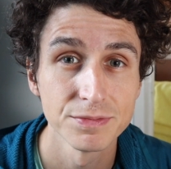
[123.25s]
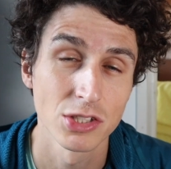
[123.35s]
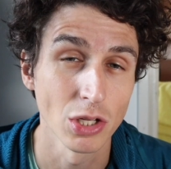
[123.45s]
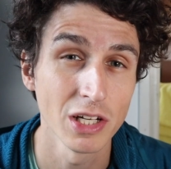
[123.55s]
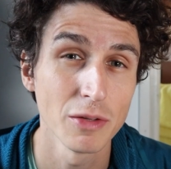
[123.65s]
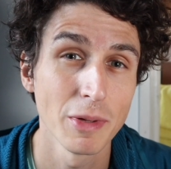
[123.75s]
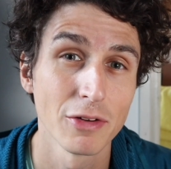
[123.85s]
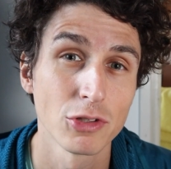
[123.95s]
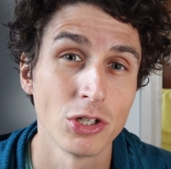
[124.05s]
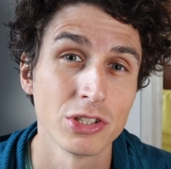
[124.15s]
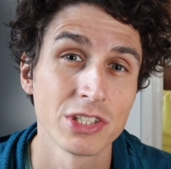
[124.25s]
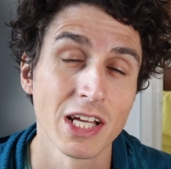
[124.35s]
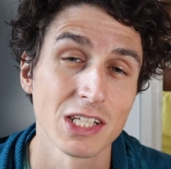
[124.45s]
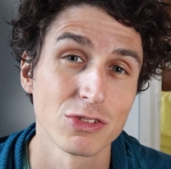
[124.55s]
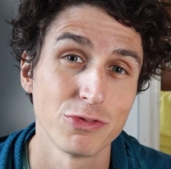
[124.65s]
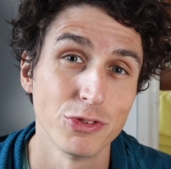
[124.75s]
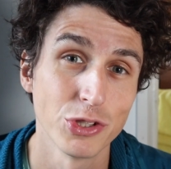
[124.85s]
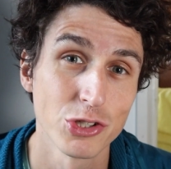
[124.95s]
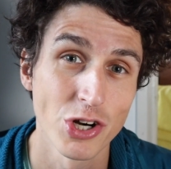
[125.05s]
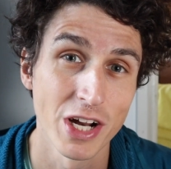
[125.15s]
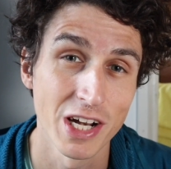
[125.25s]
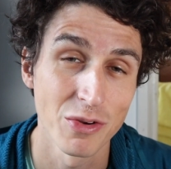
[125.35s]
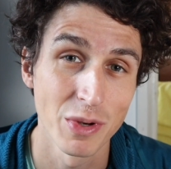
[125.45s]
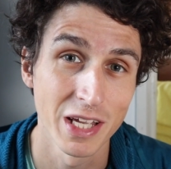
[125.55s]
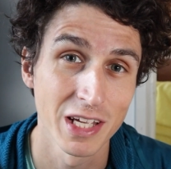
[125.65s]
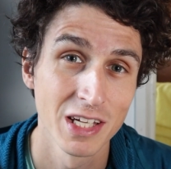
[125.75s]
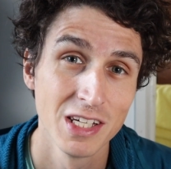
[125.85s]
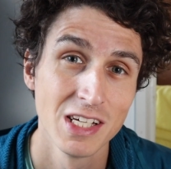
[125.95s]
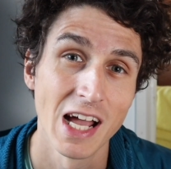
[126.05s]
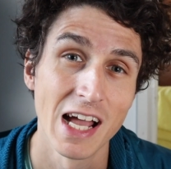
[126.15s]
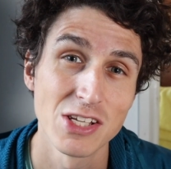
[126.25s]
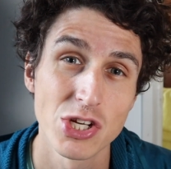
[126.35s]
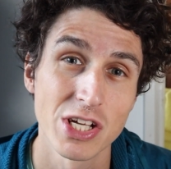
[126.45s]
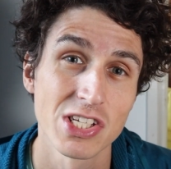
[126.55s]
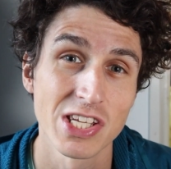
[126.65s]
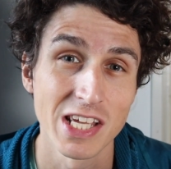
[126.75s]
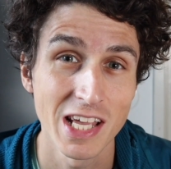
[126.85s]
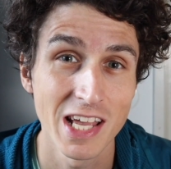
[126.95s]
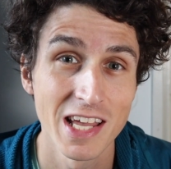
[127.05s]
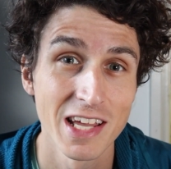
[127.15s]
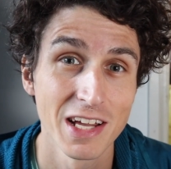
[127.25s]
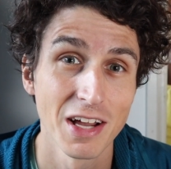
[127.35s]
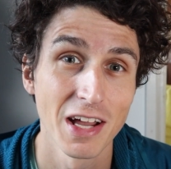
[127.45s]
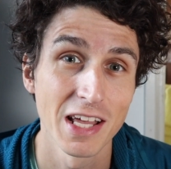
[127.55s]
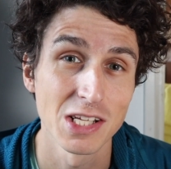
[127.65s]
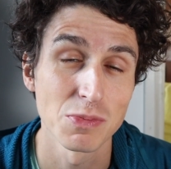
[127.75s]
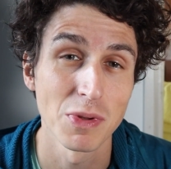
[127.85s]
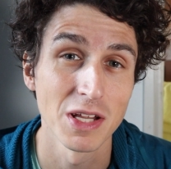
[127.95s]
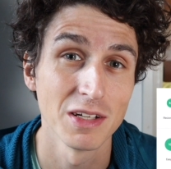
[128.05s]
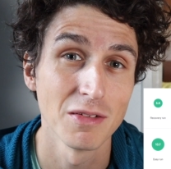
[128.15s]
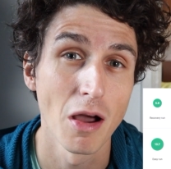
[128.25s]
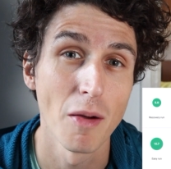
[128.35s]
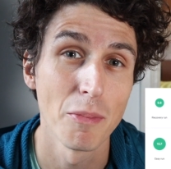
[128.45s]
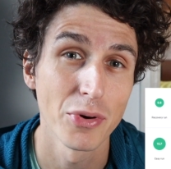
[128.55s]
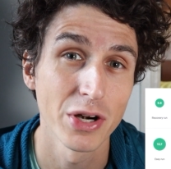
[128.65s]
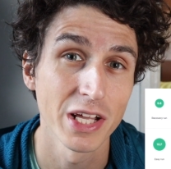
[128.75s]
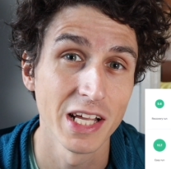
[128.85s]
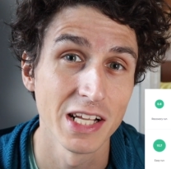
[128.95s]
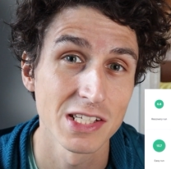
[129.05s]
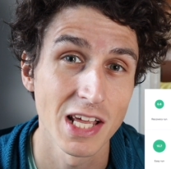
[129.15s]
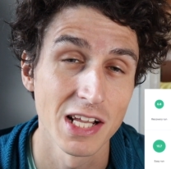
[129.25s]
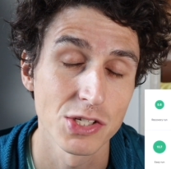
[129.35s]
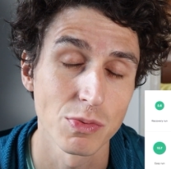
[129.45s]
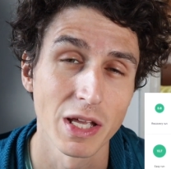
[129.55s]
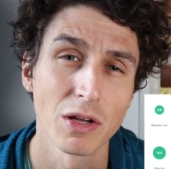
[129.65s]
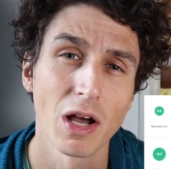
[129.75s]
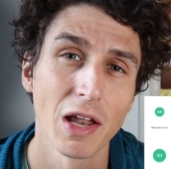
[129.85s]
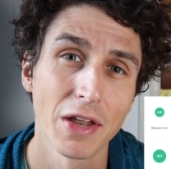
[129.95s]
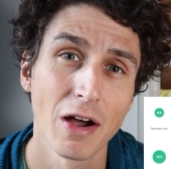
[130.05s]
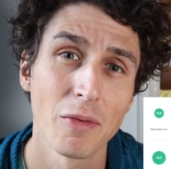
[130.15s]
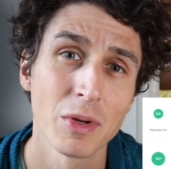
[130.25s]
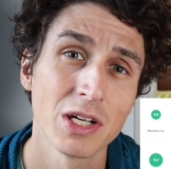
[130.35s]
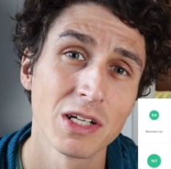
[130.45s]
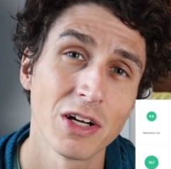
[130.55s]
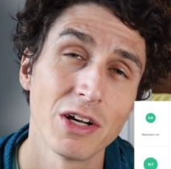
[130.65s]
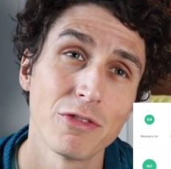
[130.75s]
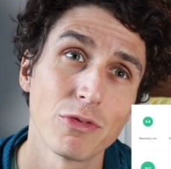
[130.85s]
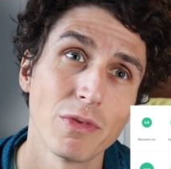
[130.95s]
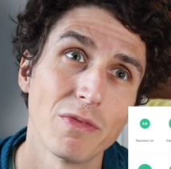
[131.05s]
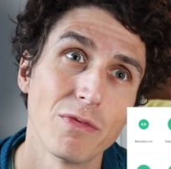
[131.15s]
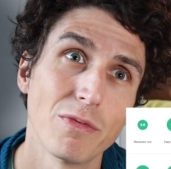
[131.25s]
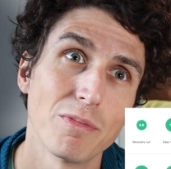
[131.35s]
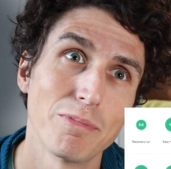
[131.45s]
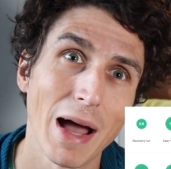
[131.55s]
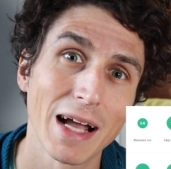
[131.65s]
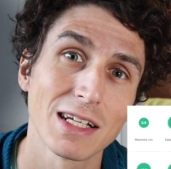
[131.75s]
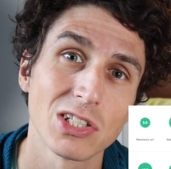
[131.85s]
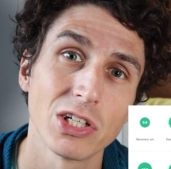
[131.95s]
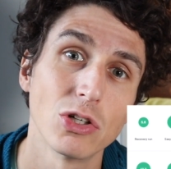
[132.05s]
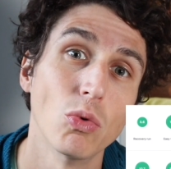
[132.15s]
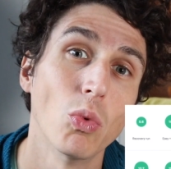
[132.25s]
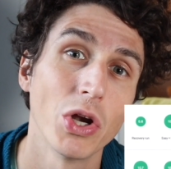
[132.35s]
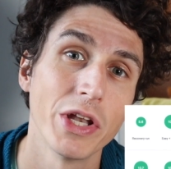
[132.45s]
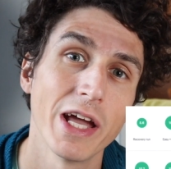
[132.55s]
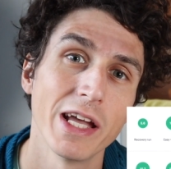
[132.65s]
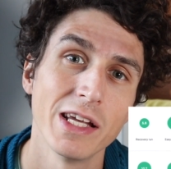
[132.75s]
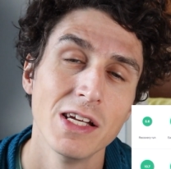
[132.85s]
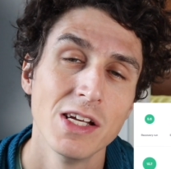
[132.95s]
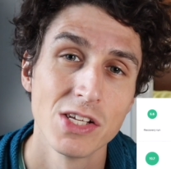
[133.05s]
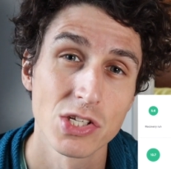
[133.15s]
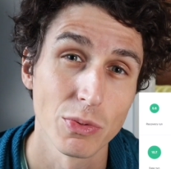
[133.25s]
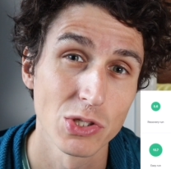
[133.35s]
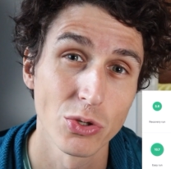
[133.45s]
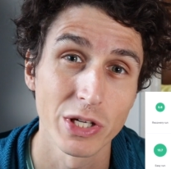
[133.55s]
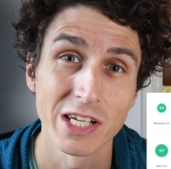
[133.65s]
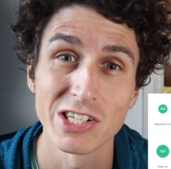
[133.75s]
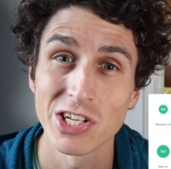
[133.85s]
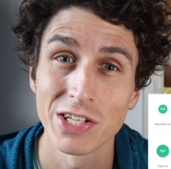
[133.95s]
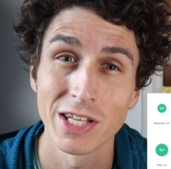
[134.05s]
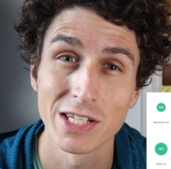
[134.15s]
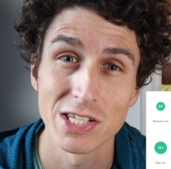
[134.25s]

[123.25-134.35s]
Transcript: So a little bit of context for the training week. As you can see here, it's been a pretty intense week. Now I'm going to kind of back cycle one day, so we're talking Sunday to